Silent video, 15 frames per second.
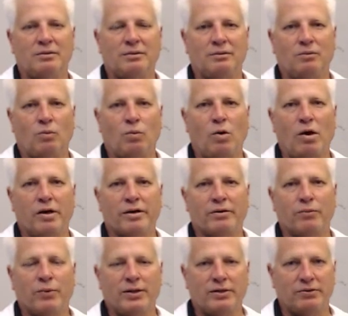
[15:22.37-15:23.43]
Water
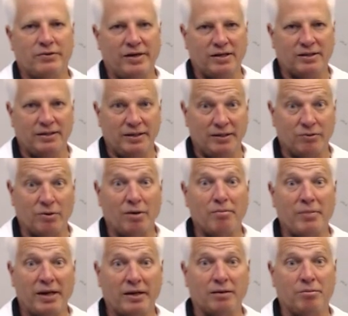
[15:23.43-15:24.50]
went directly into our
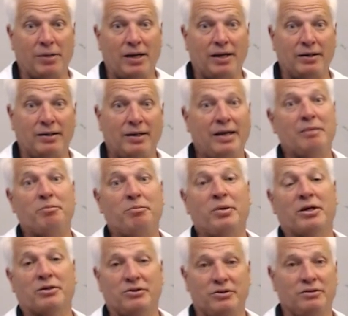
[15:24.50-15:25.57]
MakerBot. I had
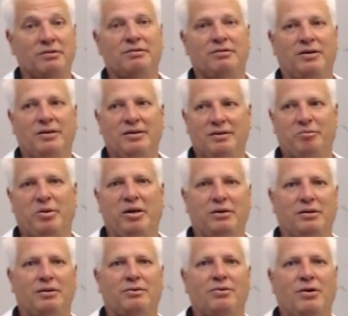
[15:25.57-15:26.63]
pictures of a
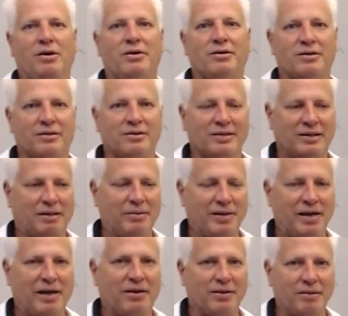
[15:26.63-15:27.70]
puddle of water coming
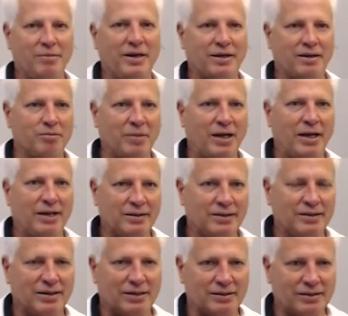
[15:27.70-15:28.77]
out of the MakerBot the
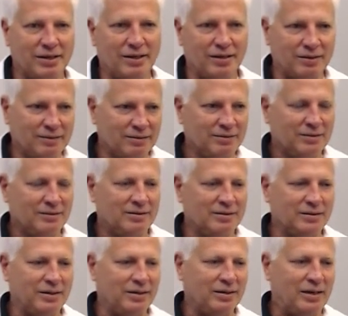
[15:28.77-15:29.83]
next day.
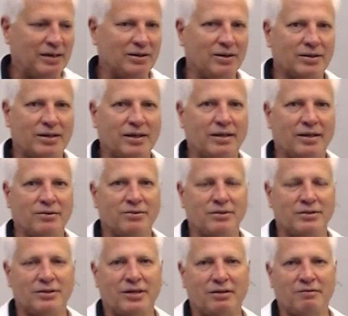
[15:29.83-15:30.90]
I thought that thing
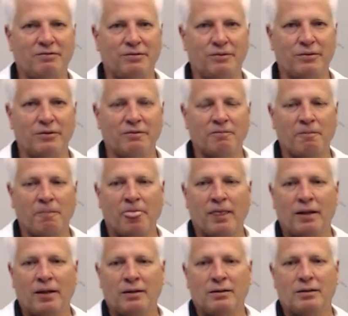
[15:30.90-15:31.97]
was done for.
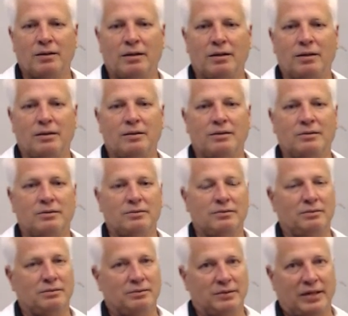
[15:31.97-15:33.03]

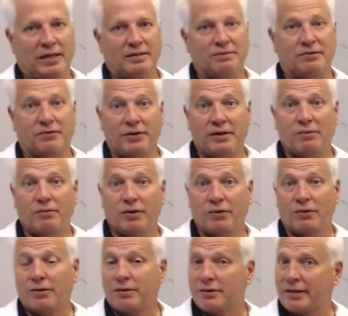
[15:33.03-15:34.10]
We got some 3-in-1
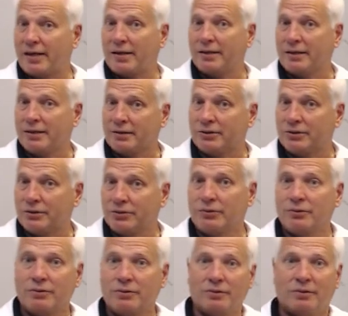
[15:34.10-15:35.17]
oil down
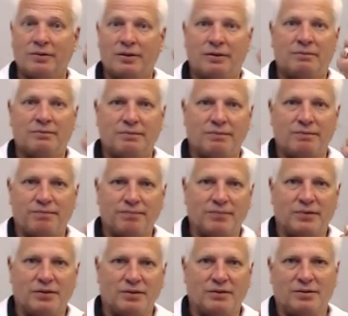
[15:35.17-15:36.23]
into
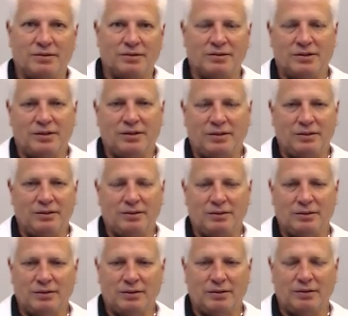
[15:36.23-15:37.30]
the Z,
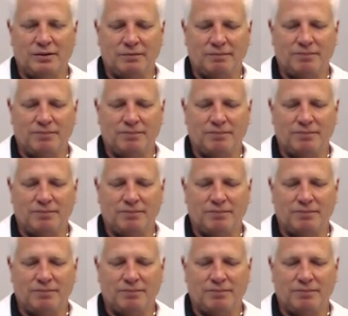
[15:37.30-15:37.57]
the